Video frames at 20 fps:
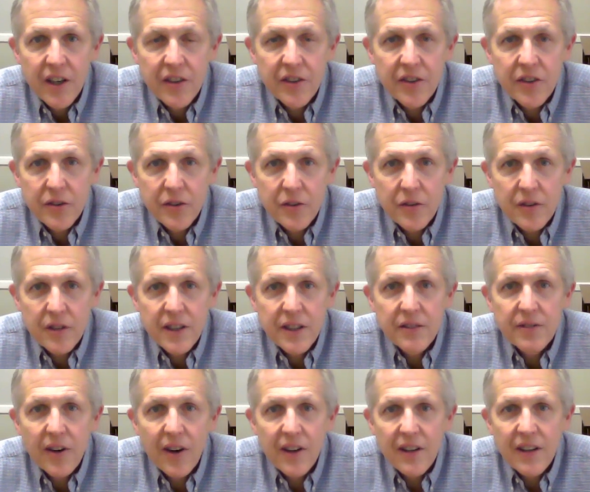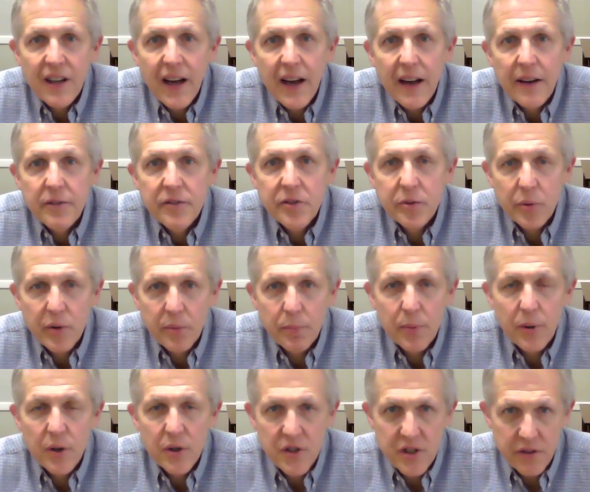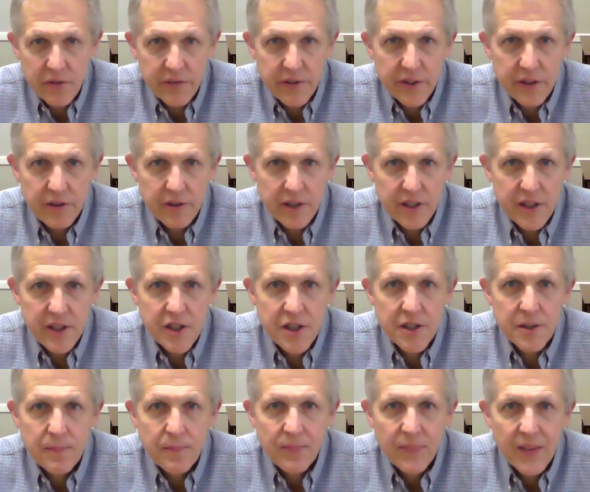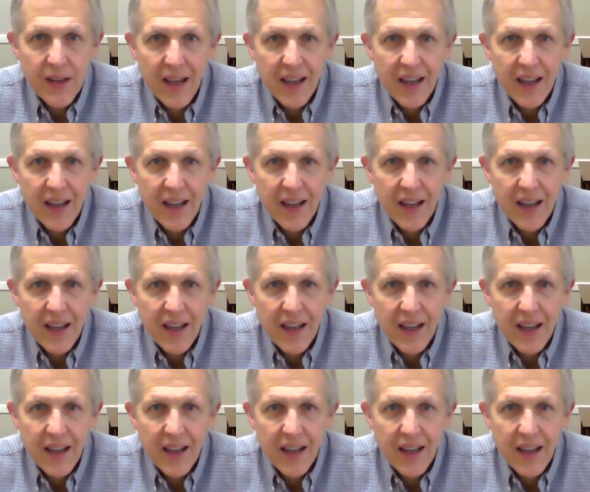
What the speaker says: to live our lives with perseverance.